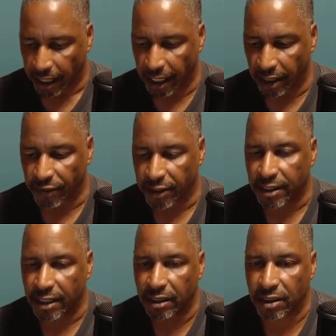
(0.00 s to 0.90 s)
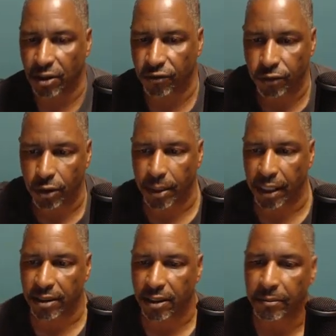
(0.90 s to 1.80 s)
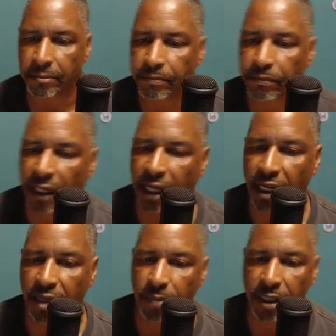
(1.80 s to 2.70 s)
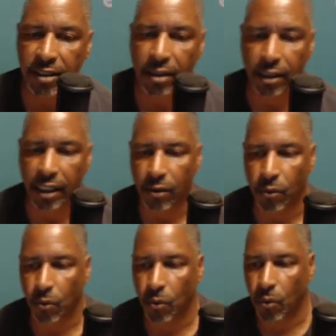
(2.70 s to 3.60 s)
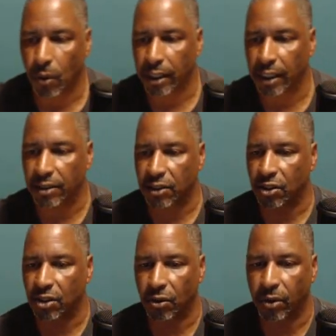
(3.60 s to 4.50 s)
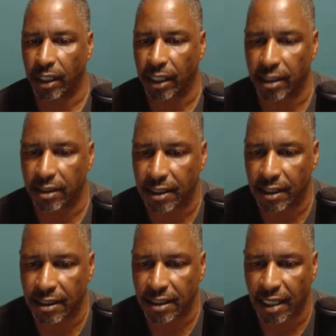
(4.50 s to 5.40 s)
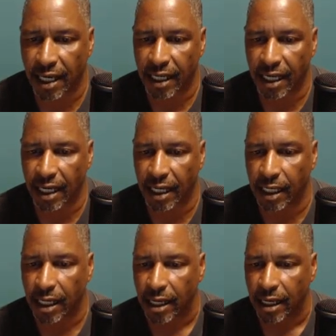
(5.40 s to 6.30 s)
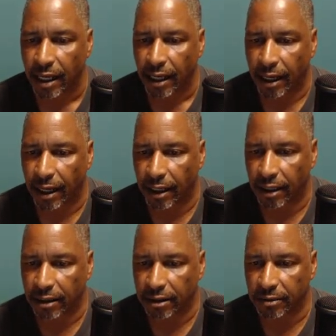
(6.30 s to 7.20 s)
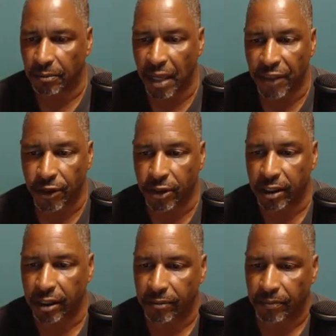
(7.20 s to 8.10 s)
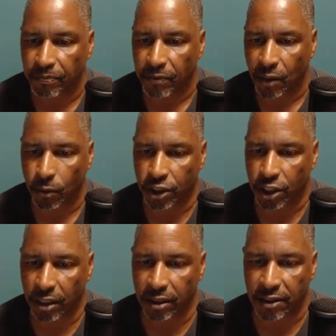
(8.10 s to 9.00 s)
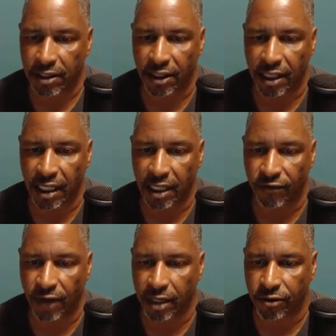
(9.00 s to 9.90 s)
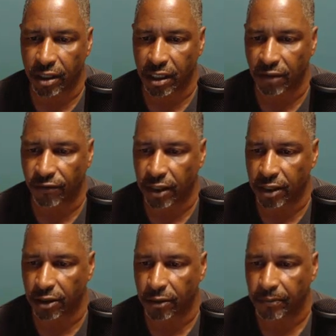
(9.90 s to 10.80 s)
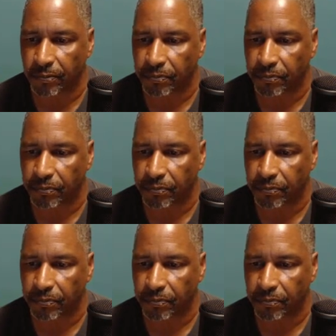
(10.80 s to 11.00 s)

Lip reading: And this is a Rubyism, and basically what it's doing is it's taking a method, which is the Vagrant configure,